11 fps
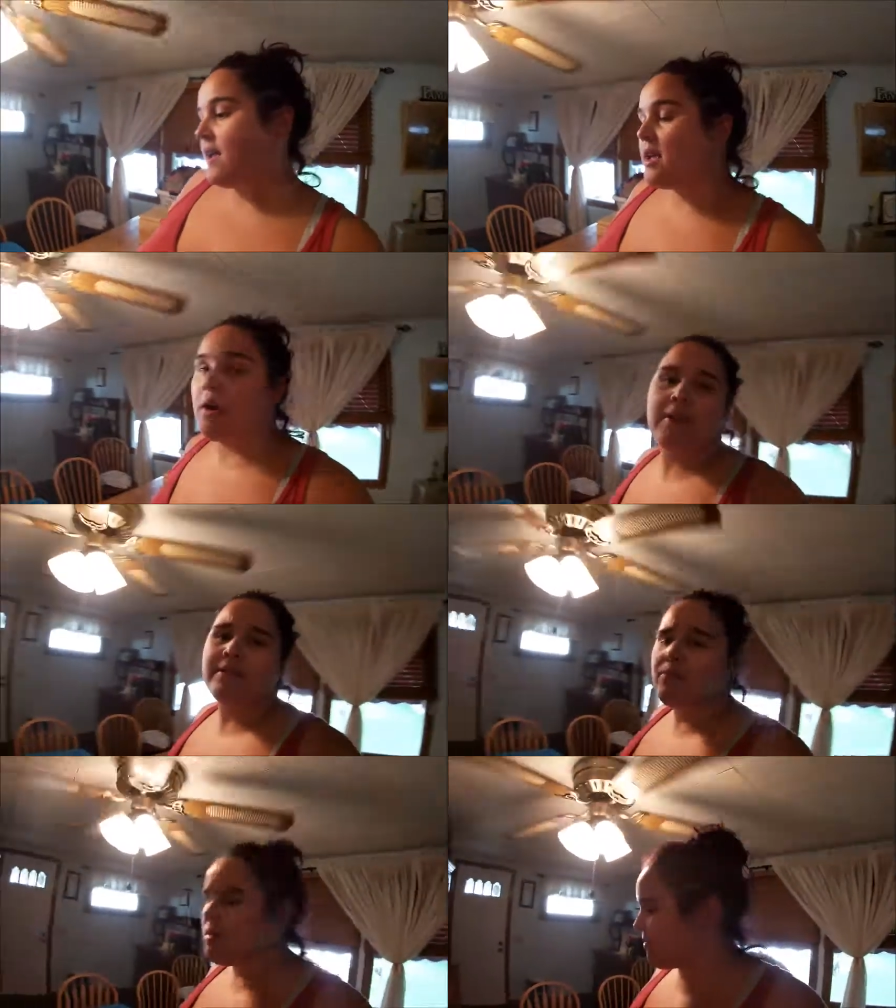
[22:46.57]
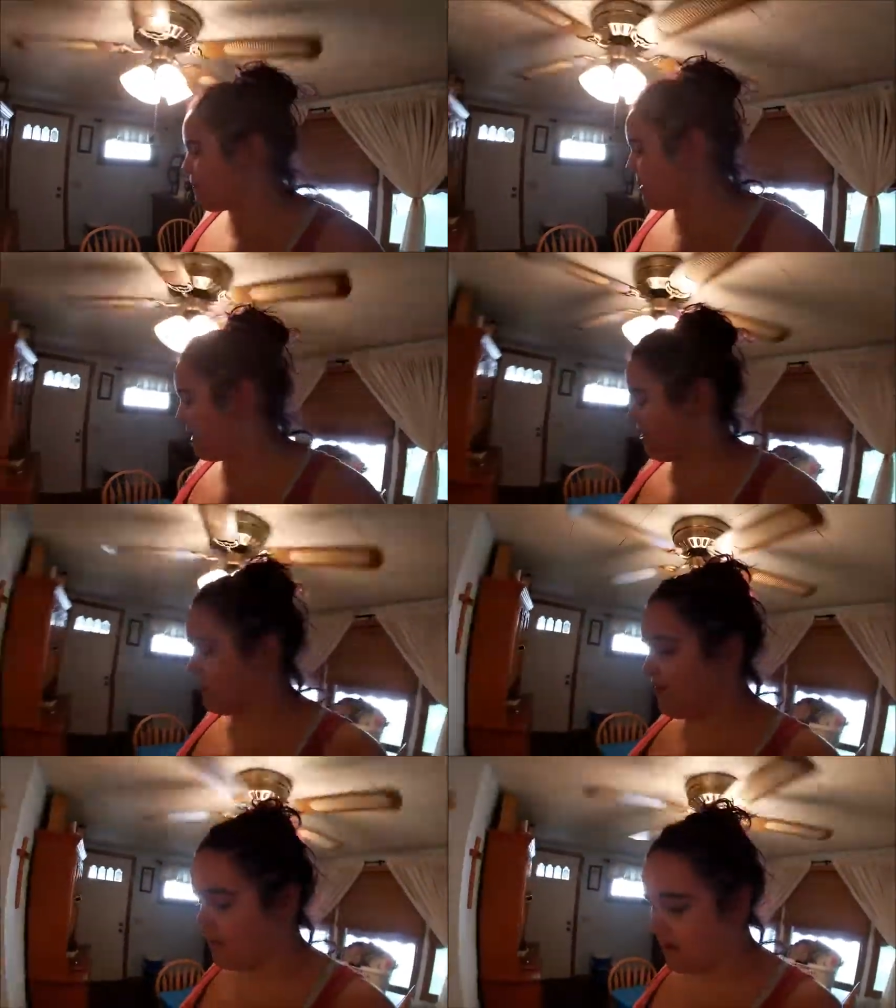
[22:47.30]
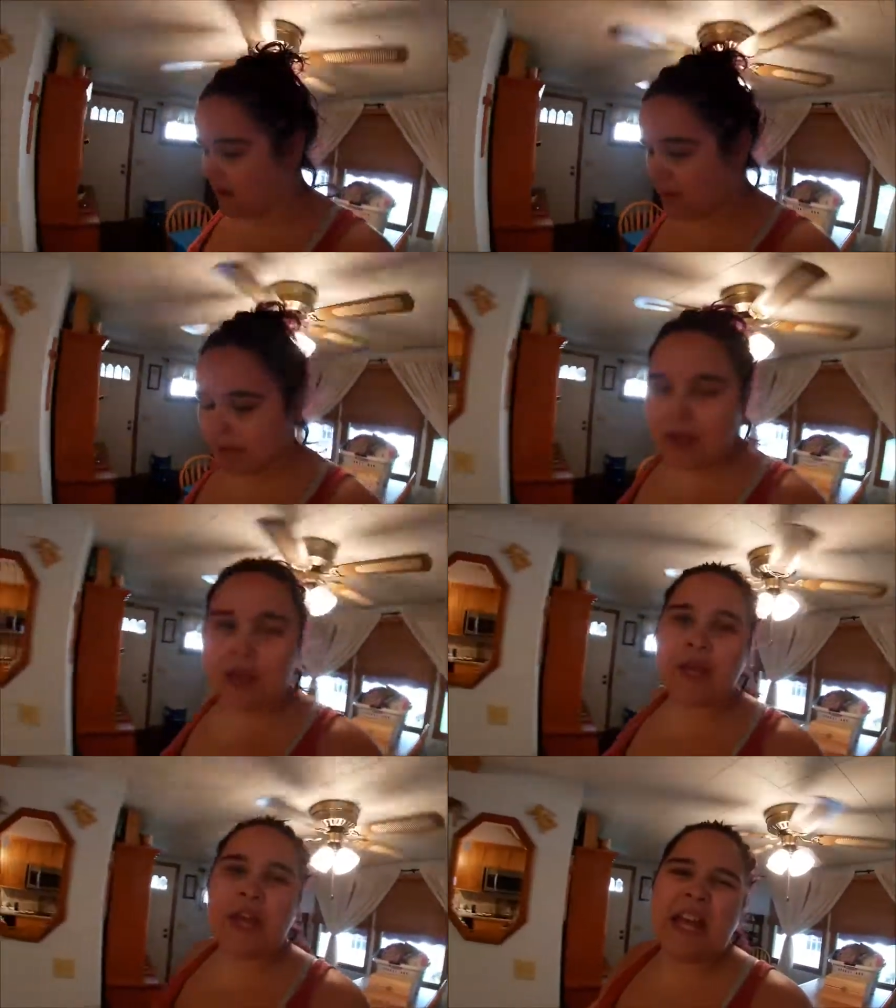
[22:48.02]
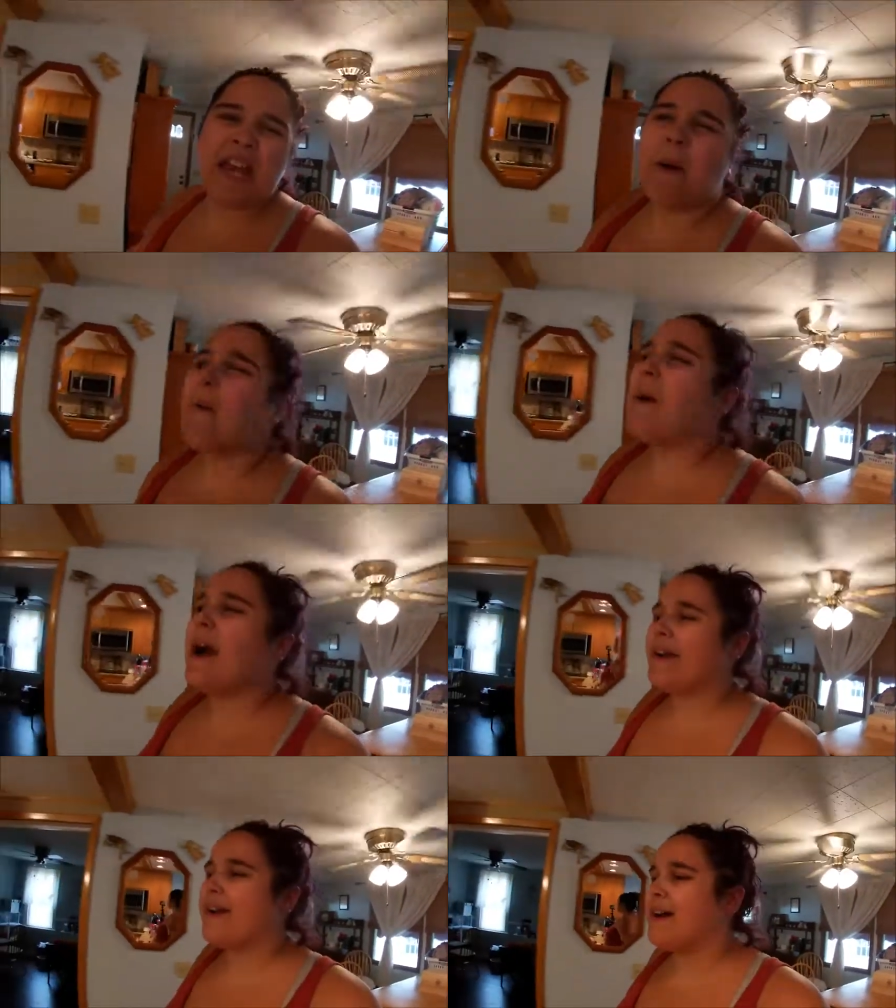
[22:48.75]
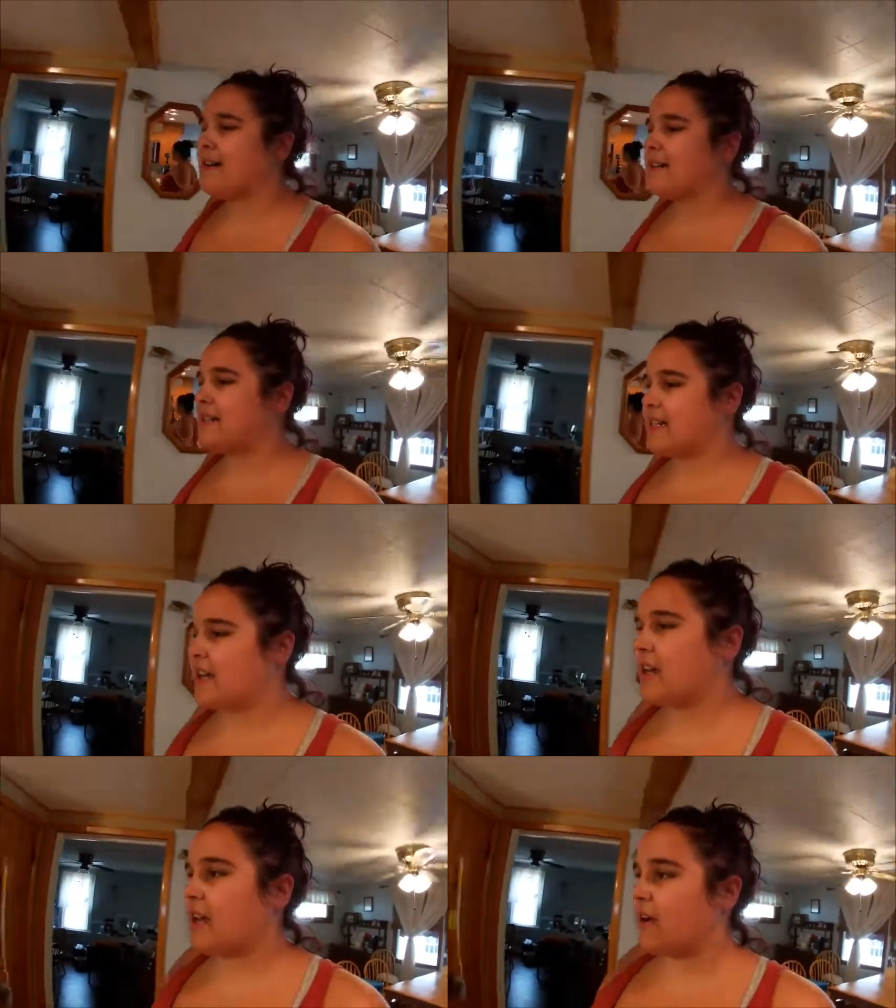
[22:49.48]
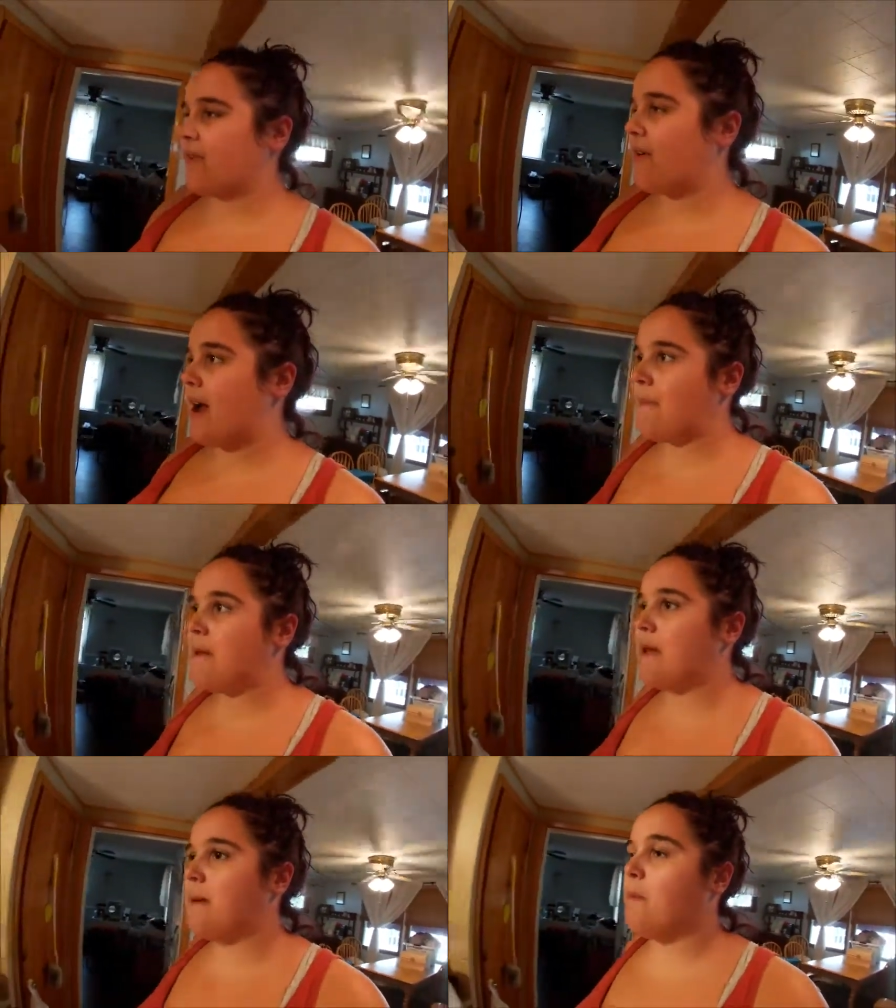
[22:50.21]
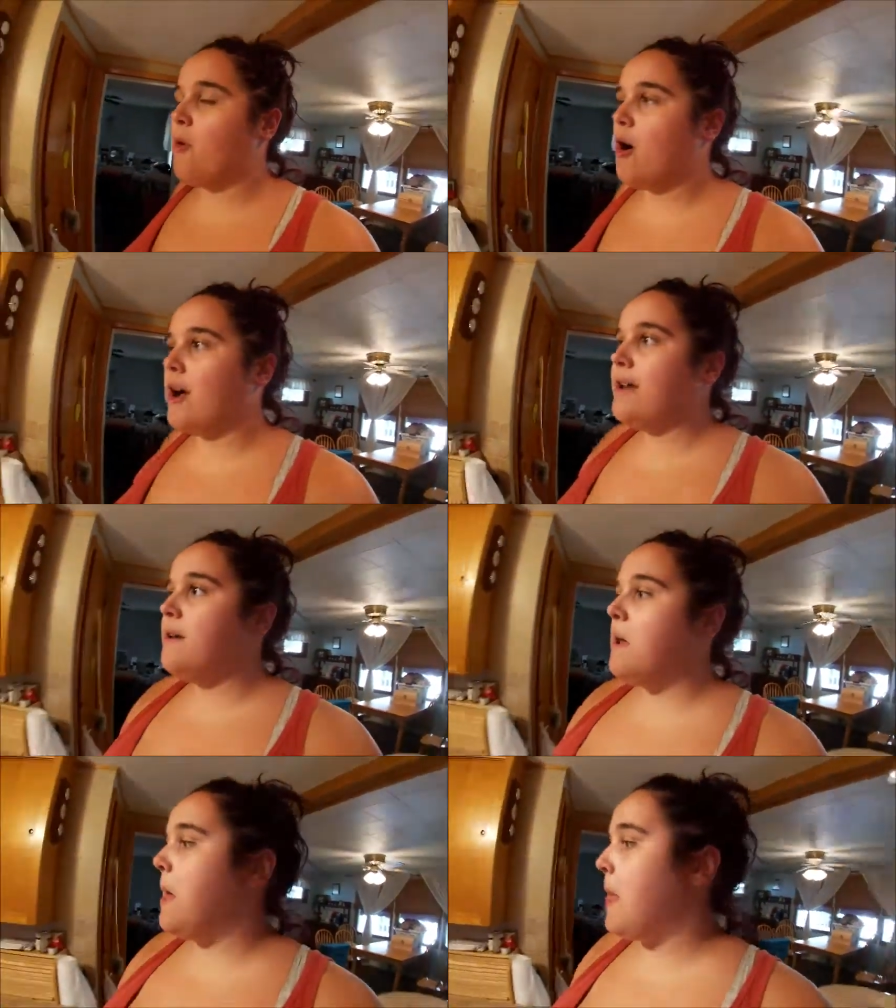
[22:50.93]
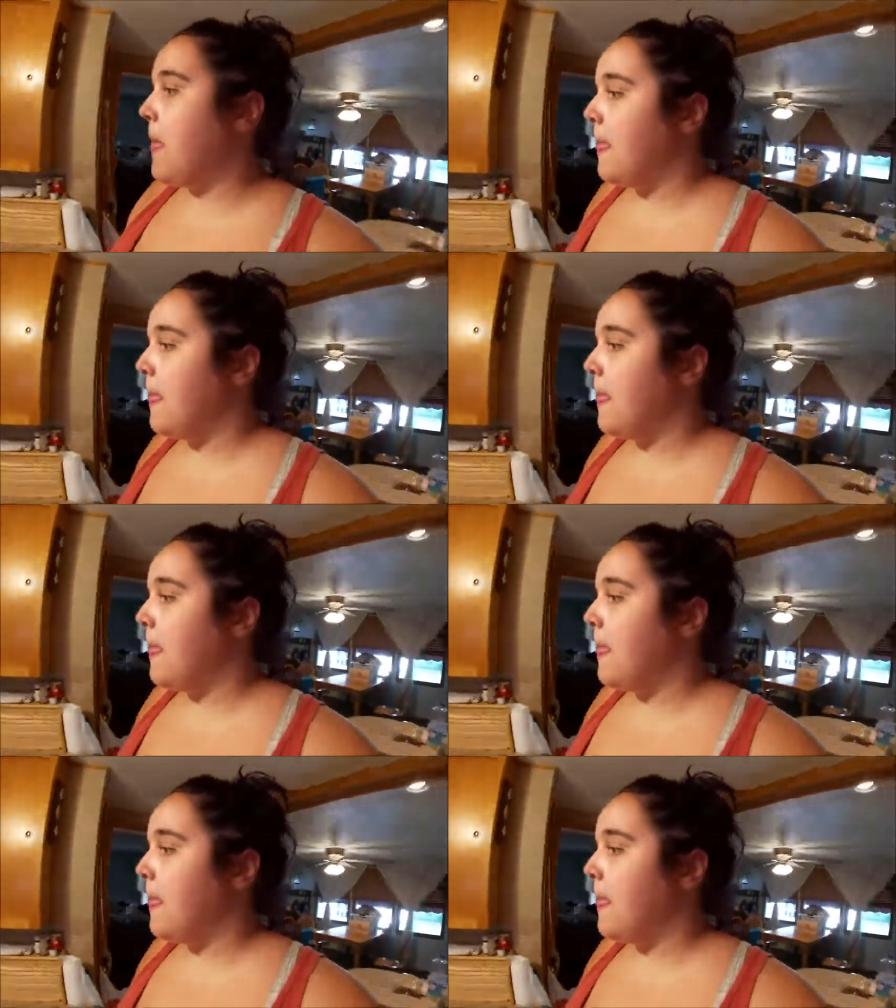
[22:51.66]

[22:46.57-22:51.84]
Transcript: he always wants beer. So why not grab him one?